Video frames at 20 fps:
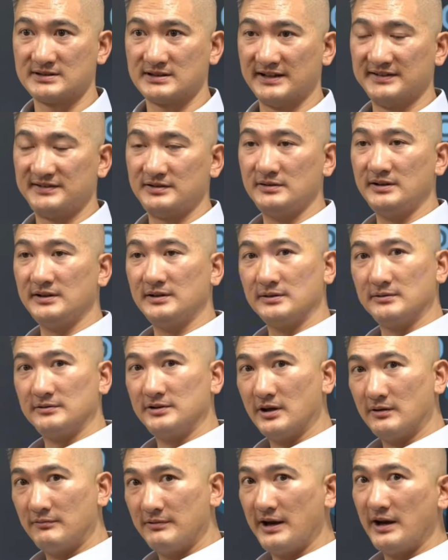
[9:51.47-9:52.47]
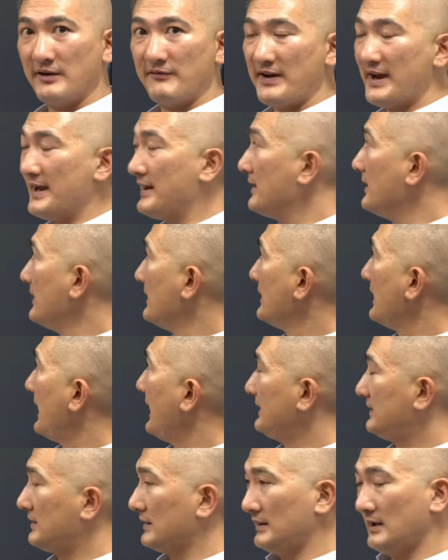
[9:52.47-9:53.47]
I still need to, renovate
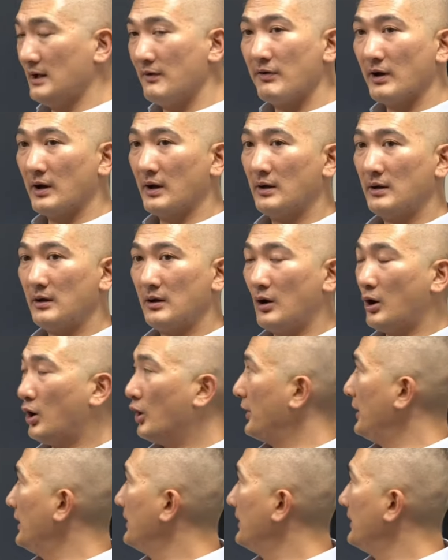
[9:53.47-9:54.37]
and deliver on